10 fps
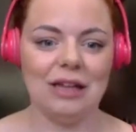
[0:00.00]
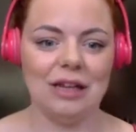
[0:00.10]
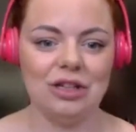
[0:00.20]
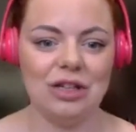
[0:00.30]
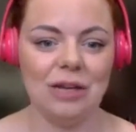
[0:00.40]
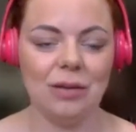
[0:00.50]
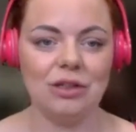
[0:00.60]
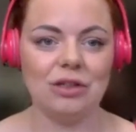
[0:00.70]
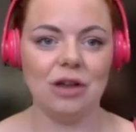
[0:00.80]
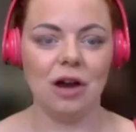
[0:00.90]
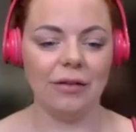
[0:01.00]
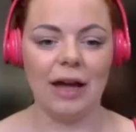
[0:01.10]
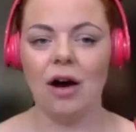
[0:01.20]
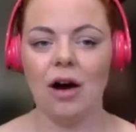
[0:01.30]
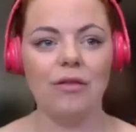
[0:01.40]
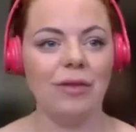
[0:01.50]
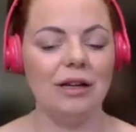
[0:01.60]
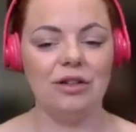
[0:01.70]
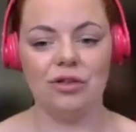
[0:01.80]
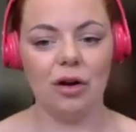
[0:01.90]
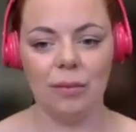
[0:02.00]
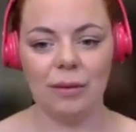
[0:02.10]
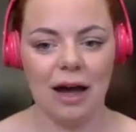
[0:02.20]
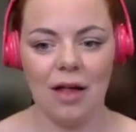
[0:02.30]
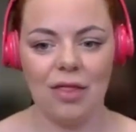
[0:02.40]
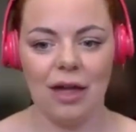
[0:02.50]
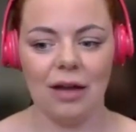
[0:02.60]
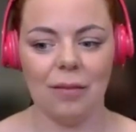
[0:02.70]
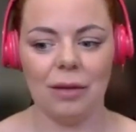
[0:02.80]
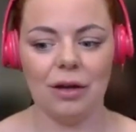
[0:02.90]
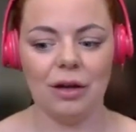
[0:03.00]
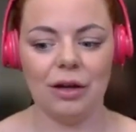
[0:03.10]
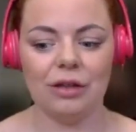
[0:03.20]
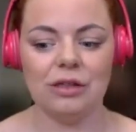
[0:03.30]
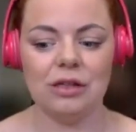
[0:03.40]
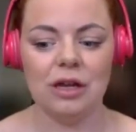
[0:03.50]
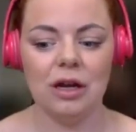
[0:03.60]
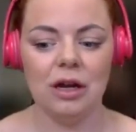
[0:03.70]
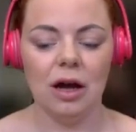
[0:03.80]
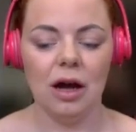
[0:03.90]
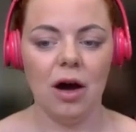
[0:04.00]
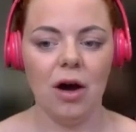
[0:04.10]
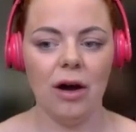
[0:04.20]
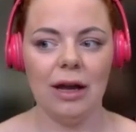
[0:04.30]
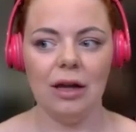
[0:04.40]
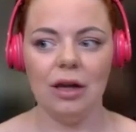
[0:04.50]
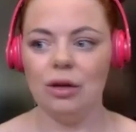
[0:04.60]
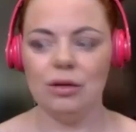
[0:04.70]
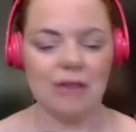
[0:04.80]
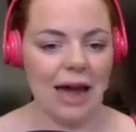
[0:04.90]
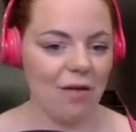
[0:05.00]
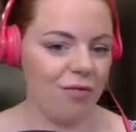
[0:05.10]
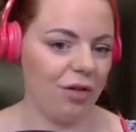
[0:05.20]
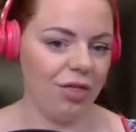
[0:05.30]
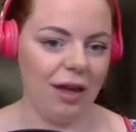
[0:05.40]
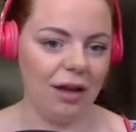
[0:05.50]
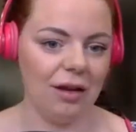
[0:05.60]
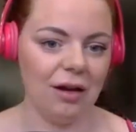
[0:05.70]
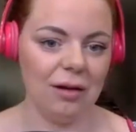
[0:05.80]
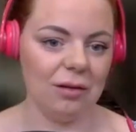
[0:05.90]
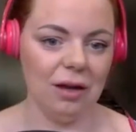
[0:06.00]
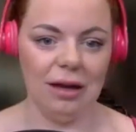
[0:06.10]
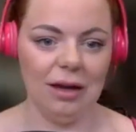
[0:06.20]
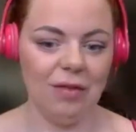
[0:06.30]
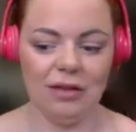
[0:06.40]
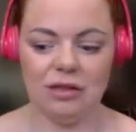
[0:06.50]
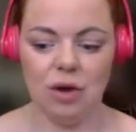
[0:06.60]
ADHD, which that I really struggle with that thing, because I lose everything. Like if it's not